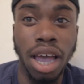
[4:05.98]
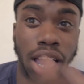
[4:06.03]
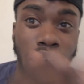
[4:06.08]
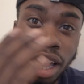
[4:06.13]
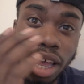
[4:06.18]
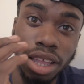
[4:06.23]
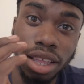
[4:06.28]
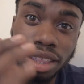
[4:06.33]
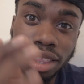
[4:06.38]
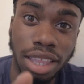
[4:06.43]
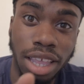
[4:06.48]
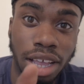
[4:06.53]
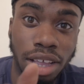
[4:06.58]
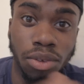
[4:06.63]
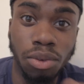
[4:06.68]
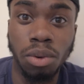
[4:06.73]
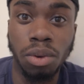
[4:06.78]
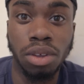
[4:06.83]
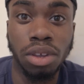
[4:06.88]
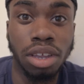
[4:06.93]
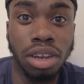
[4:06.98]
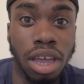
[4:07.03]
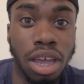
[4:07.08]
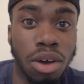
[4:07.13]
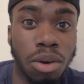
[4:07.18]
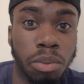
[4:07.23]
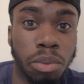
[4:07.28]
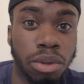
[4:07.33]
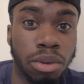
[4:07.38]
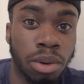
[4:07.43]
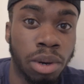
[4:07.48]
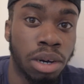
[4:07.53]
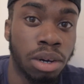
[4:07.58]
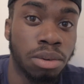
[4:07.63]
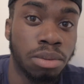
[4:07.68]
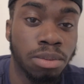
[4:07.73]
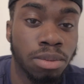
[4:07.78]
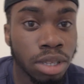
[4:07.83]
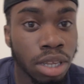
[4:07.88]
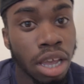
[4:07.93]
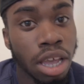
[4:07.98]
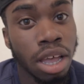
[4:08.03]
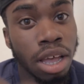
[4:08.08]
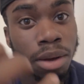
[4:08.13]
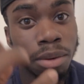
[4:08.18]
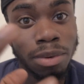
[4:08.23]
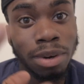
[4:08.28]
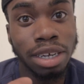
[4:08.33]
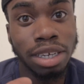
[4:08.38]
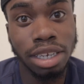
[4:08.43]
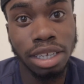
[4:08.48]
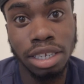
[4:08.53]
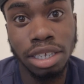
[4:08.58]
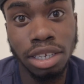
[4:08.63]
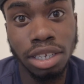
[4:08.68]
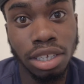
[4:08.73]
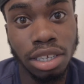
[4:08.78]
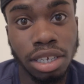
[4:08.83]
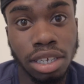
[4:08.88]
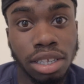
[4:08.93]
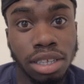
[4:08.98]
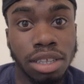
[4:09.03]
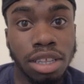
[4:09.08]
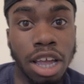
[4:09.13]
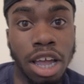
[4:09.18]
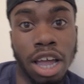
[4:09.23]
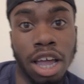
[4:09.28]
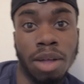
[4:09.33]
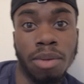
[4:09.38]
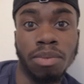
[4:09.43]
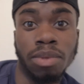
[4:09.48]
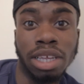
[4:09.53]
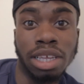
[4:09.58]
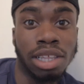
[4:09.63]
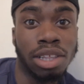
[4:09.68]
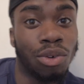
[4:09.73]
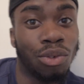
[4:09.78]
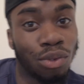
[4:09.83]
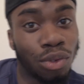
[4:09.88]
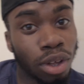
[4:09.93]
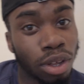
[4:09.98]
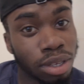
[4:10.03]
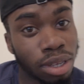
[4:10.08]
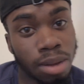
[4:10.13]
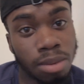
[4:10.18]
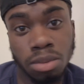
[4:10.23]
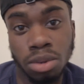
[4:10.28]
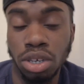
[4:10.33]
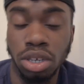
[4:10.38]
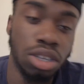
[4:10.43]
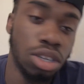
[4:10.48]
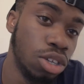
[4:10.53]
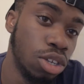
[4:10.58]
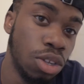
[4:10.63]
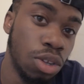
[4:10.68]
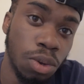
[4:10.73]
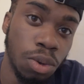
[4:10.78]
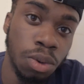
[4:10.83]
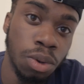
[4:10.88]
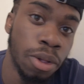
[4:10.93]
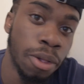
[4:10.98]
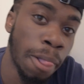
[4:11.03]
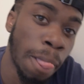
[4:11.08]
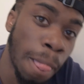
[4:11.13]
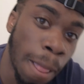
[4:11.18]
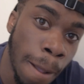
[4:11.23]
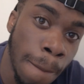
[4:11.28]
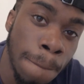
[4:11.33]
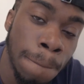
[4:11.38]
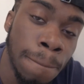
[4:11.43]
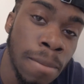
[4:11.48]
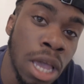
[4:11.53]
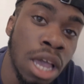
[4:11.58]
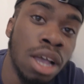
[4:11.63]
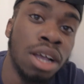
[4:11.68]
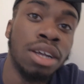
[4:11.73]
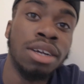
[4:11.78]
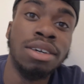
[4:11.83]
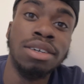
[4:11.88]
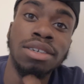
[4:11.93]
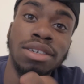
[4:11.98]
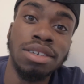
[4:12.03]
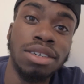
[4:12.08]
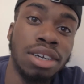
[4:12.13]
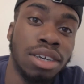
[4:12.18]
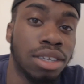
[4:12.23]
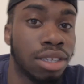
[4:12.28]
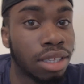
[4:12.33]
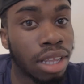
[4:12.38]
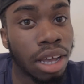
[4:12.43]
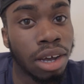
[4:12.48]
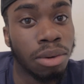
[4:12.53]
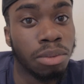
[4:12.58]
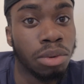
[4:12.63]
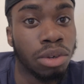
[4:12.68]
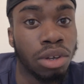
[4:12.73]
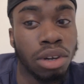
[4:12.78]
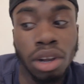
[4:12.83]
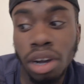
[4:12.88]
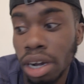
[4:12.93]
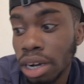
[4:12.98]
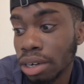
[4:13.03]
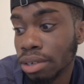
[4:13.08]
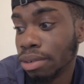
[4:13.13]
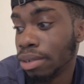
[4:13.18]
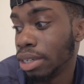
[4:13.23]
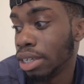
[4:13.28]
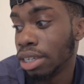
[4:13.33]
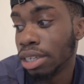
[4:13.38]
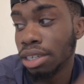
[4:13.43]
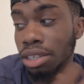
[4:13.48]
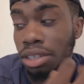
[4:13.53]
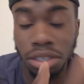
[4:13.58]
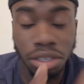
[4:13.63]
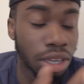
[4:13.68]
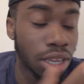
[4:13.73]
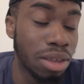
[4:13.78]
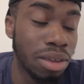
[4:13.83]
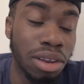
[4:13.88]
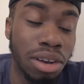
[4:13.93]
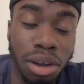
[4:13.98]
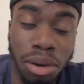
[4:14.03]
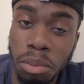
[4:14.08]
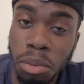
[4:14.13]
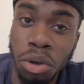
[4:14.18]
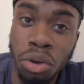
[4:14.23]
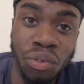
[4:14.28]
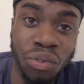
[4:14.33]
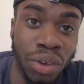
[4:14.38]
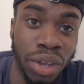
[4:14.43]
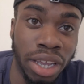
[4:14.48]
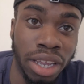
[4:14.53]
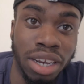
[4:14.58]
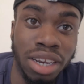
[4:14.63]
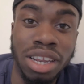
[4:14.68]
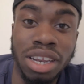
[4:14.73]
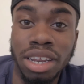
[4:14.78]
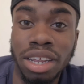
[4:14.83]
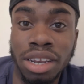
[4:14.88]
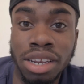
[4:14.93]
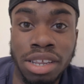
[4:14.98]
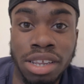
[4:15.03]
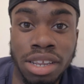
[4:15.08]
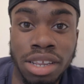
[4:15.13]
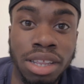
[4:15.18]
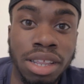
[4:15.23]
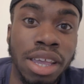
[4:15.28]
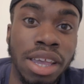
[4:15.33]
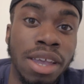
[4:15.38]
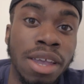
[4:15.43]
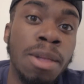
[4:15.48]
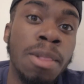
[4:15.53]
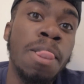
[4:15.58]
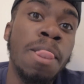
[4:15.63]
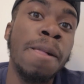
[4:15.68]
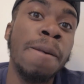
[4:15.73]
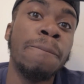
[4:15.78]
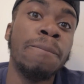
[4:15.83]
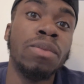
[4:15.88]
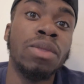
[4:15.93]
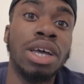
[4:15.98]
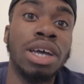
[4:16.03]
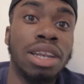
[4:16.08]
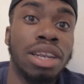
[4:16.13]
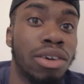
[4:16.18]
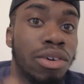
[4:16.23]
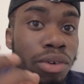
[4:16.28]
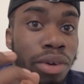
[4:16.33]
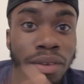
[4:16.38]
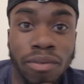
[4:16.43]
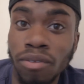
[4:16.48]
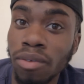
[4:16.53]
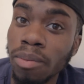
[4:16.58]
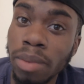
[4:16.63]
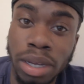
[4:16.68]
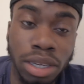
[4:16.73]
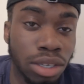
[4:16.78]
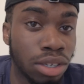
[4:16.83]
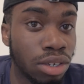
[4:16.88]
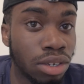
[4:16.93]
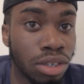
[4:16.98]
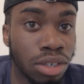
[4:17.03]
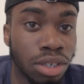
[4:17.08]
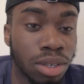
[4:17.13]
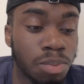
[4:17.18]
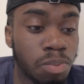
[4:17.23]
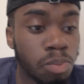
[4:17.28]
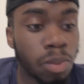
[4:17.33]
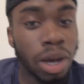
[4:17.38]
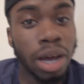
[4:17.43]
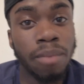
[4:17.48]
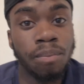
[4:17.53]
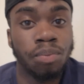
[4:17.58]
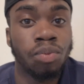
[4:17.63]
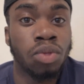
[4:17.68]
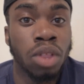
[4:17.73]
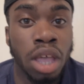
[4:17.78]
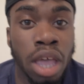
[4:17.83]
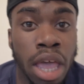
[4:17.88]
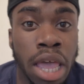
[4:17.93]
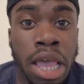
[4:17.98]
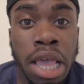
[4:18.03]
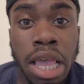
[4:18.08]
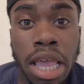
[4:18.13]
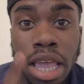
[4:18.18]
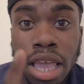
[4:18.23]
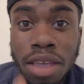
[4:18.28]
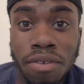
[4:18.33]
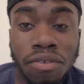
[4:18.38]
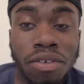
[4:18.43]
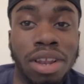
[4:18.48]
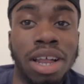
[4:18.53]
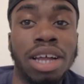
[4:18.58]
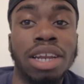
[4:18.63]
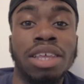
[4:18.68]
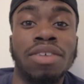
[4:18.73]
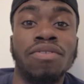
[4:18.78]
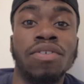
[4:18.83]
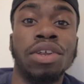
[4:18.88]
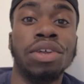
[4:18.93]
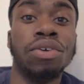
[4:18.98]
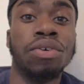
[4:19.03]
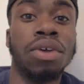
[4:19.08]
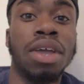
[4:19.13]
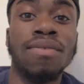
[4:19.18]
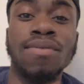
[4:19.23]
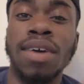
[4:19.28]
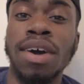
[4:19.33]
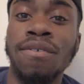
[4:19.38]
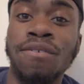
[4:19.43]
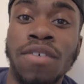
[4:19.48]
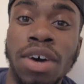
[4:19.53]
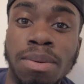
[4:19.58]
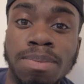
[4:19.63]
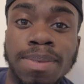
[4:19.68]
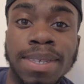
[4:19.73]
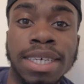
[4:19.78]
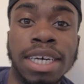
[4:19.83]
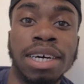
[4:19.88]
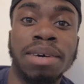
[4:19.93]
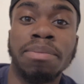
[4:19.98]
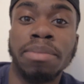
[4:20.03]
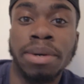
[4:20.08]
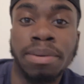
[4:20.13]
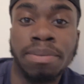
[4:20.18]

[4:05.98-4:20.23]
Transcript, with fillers: and that's what's going to help you out. But this is just these little vlogs that I'm just going to do just to help you lot out and just keep you lot motivated at the end of the day, and little informations. But if you like this video, give it a thumbs up.